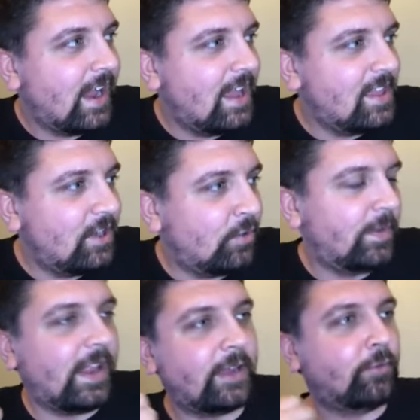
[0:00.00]
And then he'll
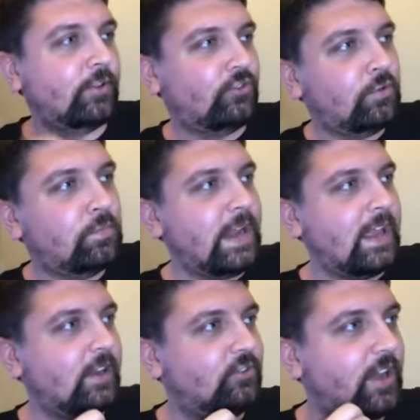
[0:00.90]
be like, well, it should
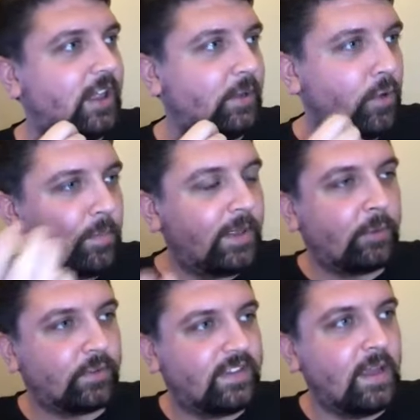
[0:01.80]
be Angeli. Well, I'll be
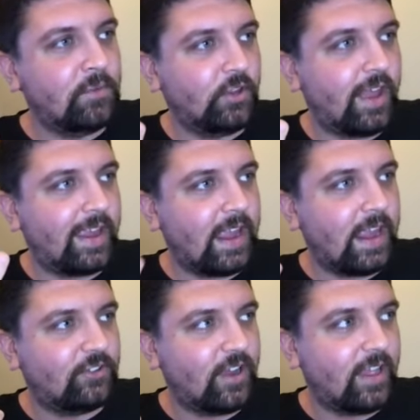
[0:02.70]
like, well, Tim, do you like
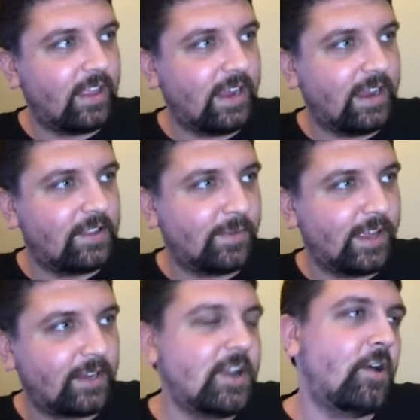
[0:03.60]
Angeli? And I'll be
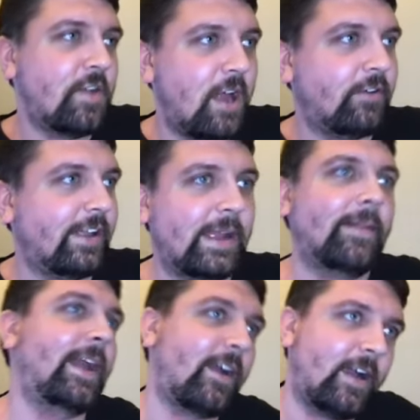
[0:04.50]
like, no, not really.
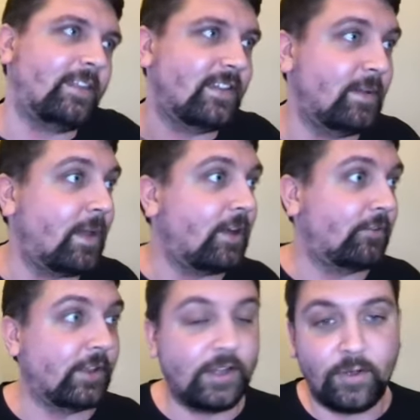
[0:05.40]
I'm like, all right, Tim, I
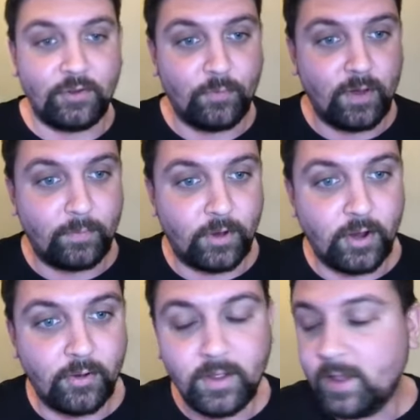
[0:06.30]
don't really know what you want,
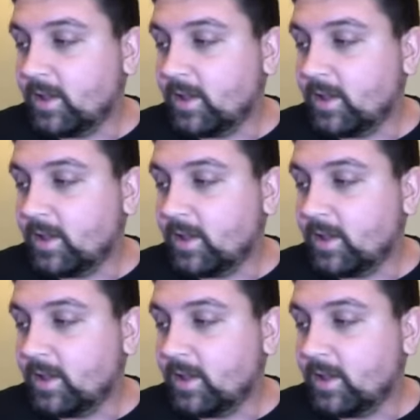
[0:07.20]
bro.